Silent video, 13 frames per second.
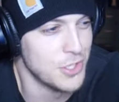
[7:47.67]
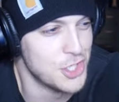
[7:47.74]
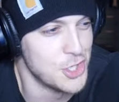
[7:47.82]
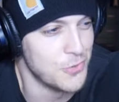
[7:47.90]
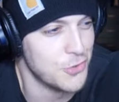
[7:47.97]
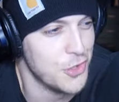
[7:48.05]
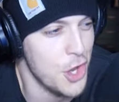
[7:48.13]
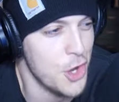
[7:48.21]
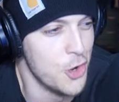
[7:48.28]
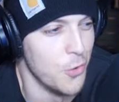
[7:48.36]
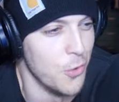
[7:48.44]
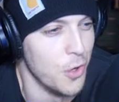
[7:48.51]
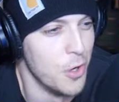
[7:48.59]
but you
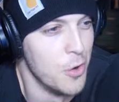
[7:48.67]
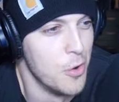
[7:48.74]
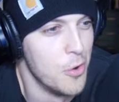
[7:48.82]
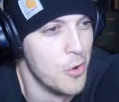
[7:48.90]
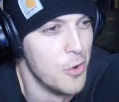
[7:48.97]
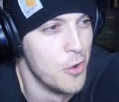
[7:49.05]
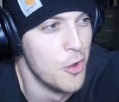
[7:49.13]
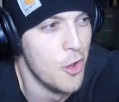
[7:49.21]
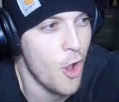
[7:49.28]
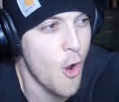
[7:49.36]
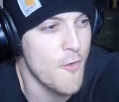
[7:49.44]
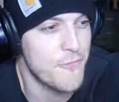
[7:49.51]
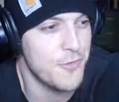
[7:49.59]
do!
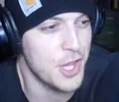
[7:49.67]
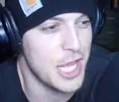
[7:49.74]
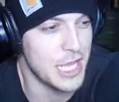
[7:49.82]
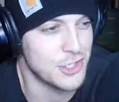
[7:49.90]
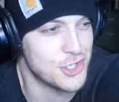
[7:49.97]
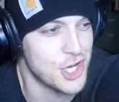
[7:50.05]
Hopefully it